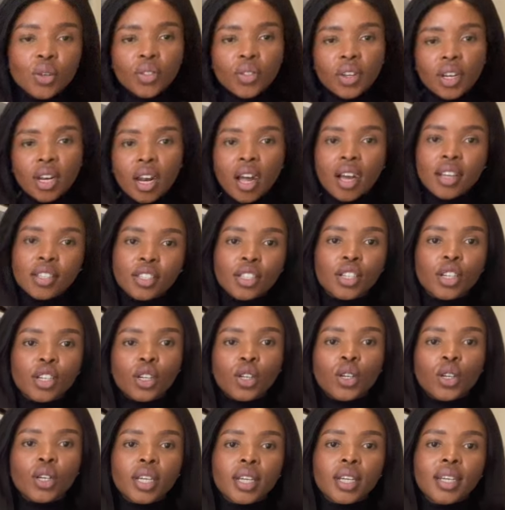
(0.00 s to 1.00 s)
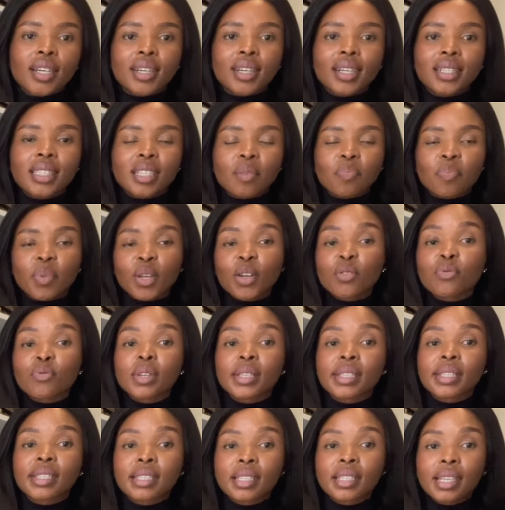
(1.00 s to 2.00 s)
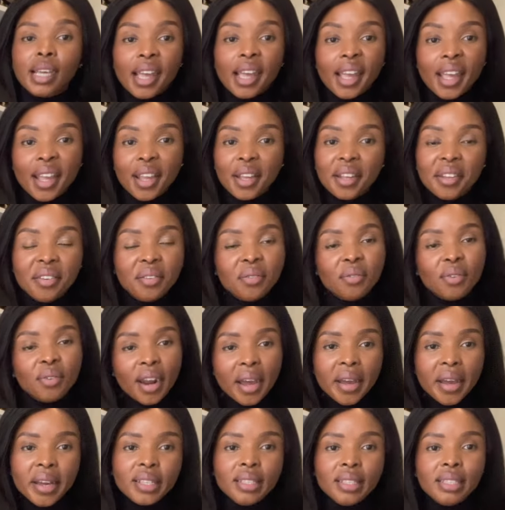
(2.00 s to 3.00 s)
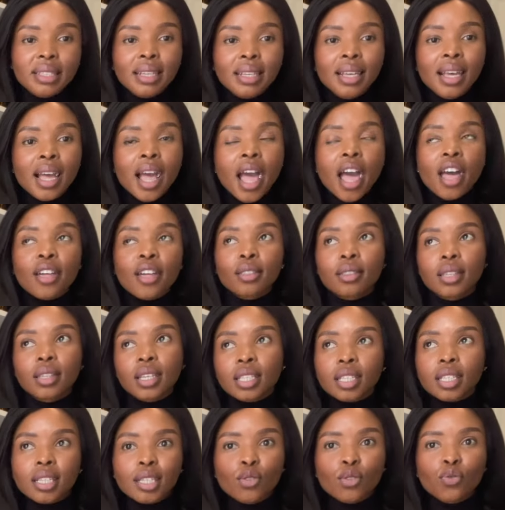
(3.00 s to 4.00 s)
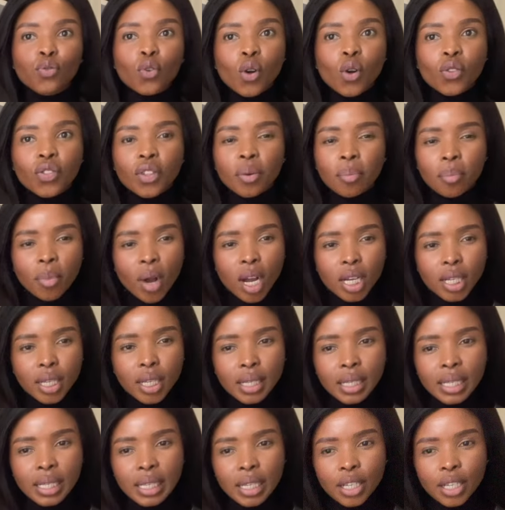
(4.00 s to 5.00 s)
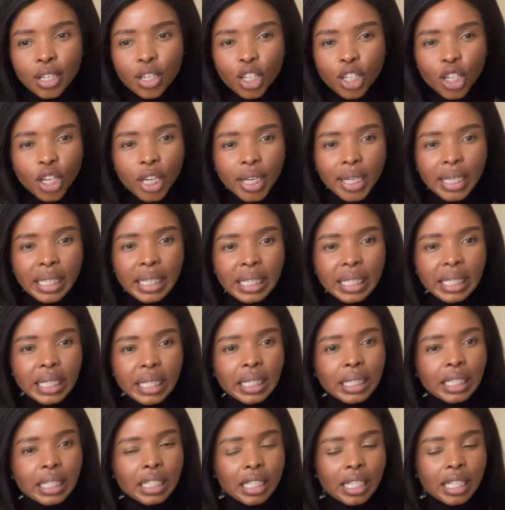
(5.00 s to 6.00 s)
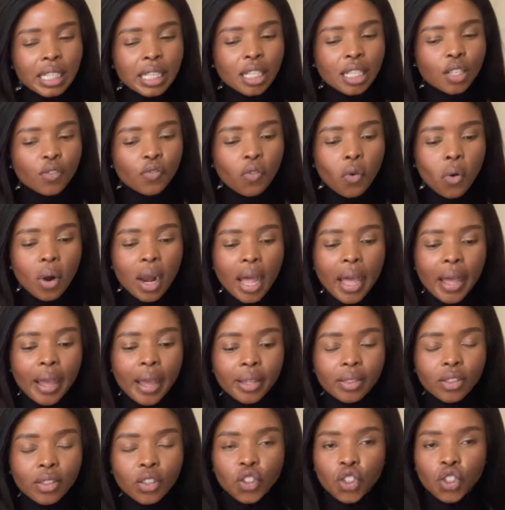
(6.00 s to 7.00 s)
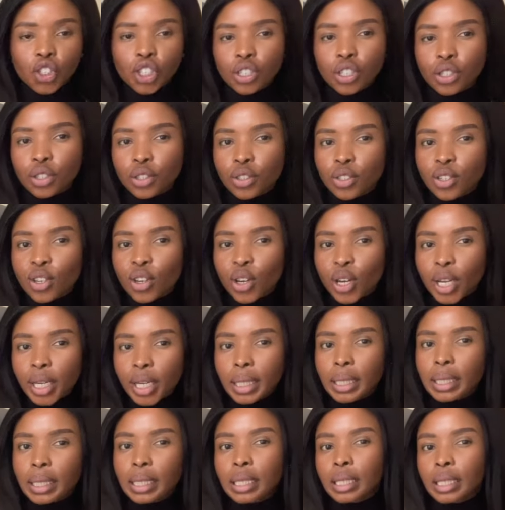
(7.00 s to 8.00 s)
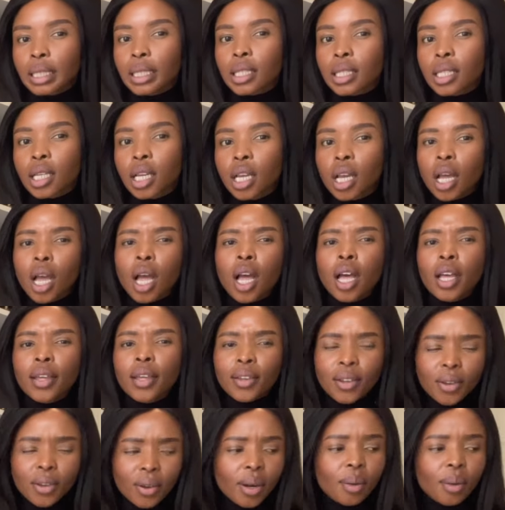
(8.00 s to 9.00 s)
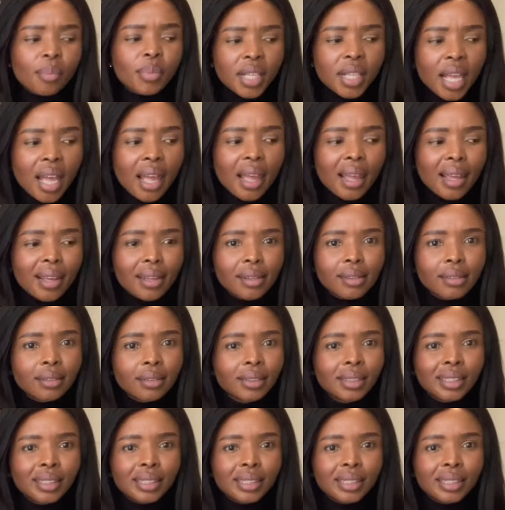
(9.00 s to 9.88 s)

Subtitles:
the last look, it's a bit risque, right? This is for the marketing girlies. This is for like the chilled girlies, you know what I'm saying?